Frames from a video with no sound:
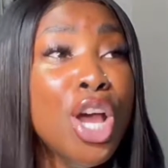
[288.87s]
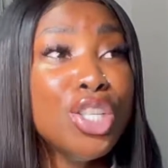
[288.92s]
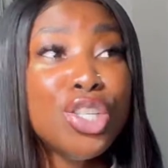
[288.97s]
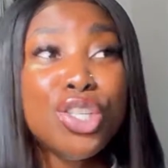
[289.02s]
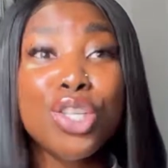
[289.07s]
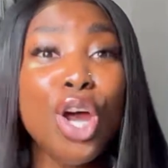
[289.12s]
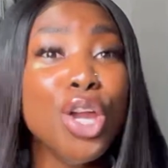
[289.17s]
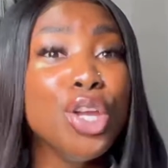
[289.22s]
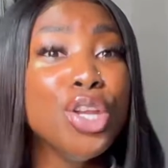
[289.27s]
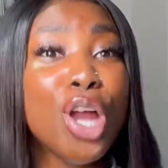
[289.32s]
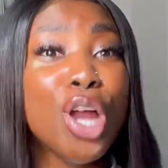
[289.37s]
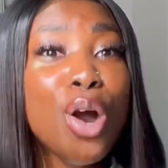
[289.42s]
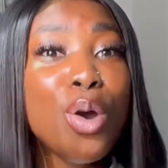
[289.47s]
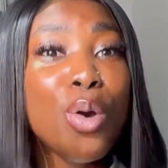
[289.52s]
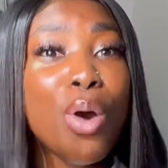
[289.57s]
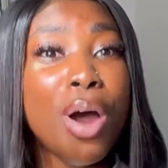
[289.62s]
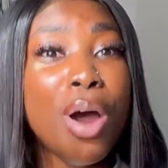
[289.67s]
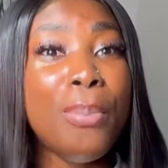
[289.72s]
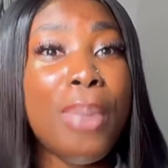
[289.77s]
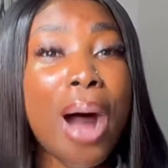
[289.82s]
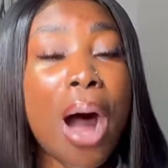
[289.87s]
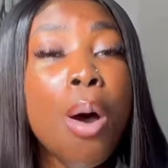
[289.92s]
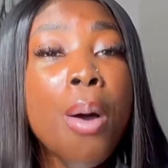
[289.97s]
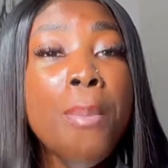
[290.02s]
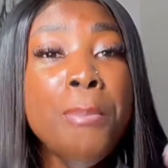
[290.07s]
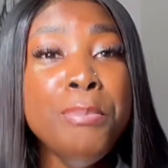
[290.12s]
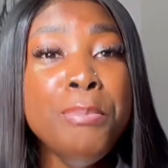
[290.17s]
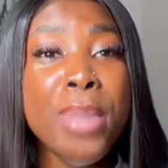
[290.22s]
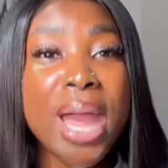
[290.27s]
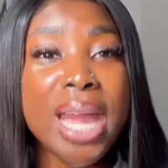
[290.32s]
so you don't go
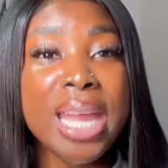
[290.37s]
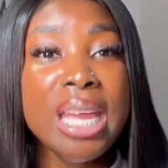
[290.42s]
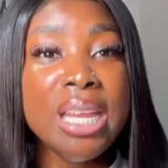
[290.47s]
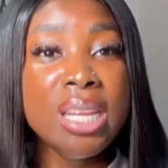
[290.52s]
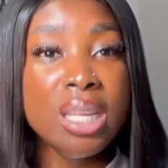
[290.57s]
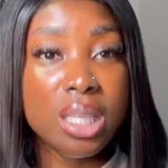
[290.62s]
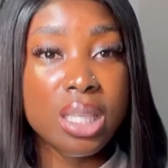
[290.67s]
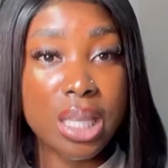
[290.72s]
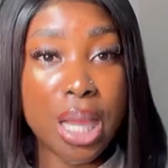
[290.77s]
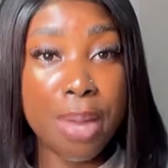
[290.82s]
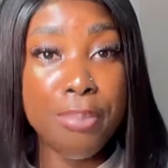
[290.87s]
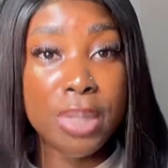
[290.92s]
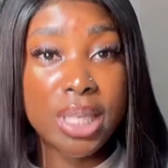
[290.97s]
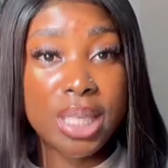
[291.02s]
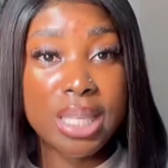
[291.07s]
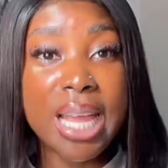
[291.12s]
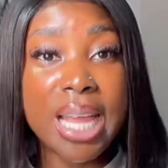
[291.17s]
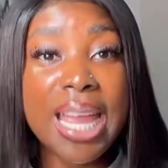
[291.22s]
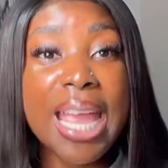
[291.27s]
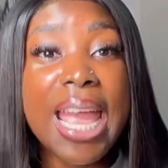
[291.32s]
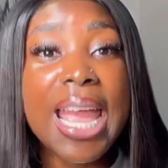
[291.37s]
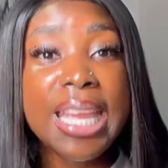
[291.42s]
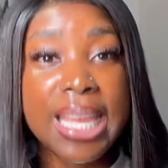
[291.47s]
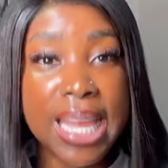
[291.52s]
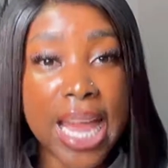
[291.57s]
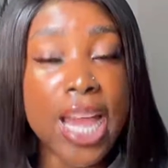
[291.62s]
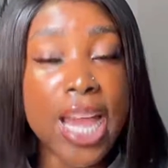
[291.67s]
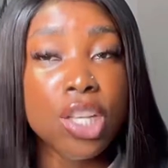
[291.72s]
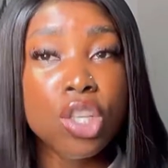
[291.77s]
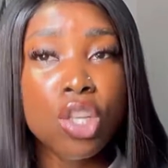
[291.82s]
about making the same mistake
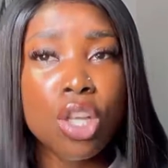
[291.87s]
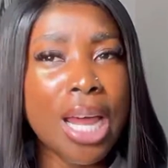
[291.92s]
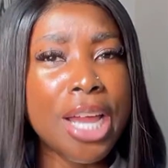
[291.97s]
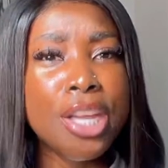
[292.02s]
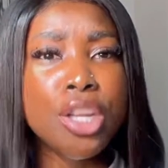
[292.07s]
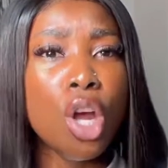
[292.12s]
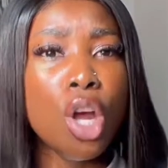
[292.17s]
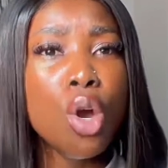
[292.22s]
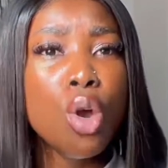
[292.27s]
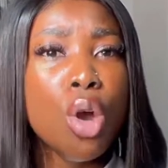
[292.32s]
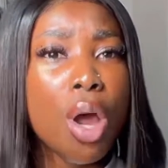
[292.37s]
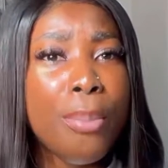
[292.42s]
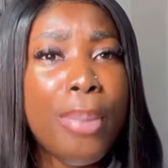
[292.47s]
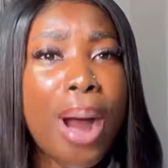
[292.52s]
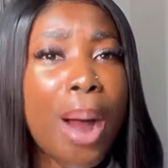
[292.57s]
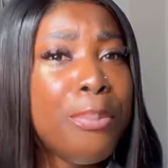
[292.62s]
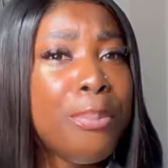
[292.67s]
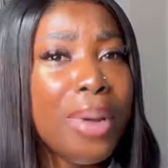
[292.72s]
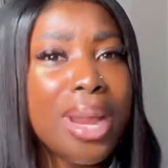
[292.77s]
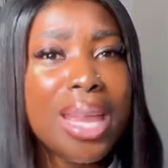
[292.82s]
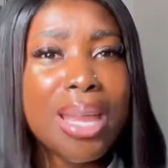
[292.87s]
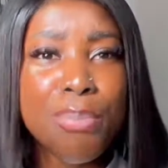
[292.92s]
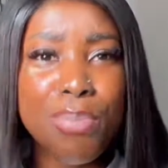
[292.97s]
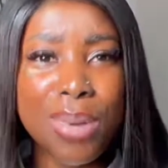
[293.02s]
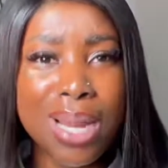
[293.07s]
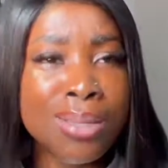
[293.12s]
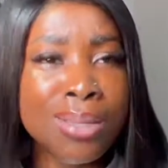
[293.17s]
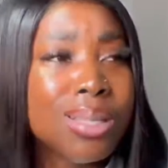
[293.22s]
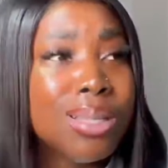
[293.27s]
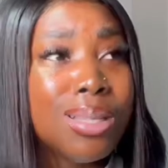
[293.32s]
again, so that you don't go about breaking
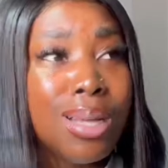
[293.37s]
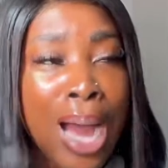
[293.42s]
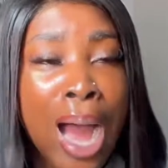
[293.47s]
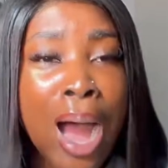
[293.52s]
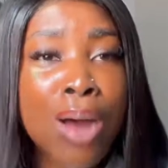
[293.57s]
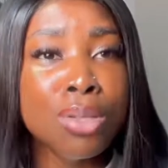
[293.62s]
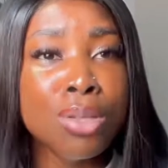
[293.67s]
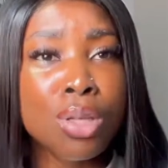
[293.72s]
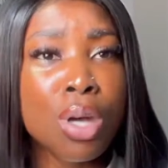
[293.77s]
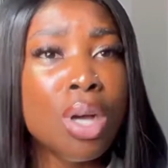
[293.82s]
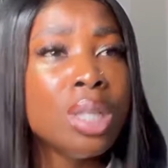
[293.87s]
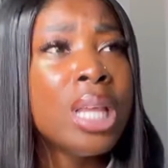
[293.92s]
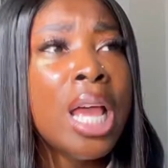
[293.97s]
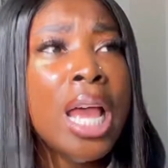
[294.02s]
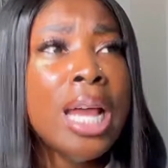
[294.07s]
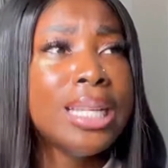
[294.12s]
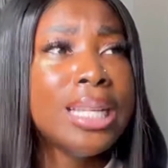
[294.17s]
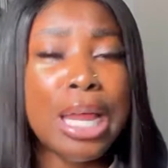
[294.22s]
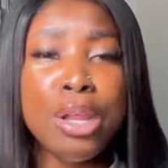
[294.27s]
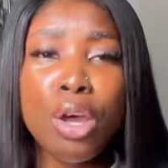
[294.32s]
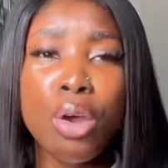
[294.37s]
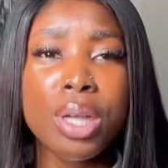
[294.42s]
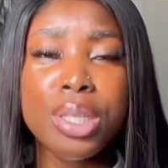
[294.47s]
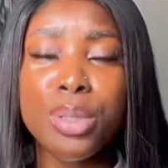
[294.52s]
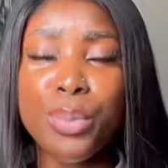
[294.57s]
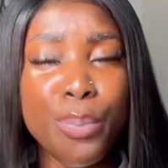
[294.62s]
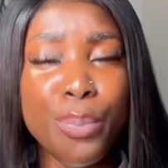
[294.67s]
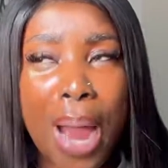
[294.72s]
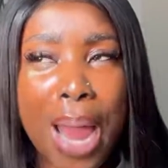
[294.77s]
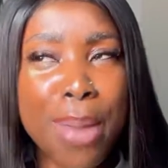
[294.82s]
plates in the house, because they're not
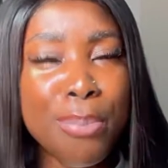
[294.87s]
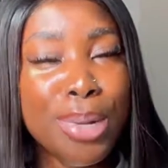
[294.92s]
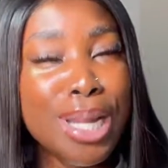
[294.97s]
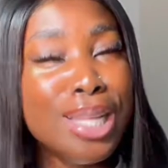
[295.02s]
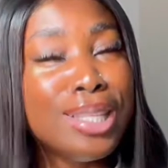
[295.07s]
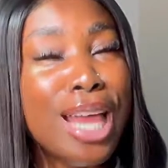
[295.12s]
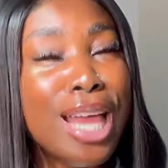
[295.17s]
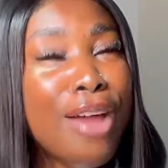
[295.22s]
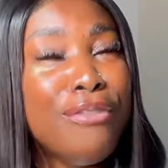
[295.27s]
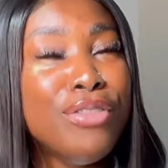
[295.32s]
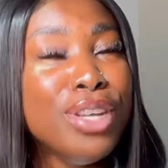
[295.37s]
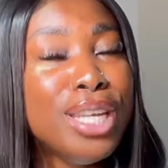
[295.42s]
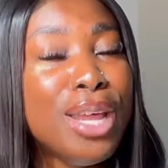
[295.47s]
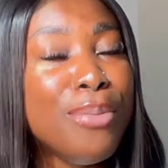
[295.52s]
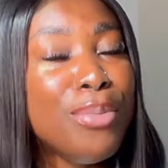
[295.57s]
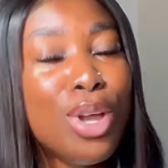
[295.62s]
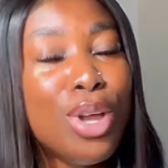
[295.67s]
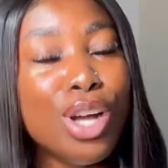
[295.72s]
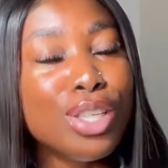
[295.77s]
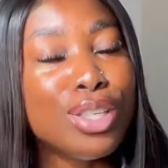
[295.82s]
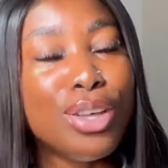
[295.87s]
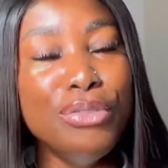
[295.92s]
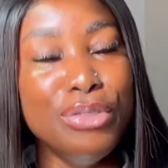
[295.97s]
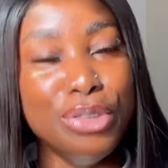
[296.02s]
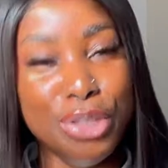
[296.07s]
going to buy plates every day because of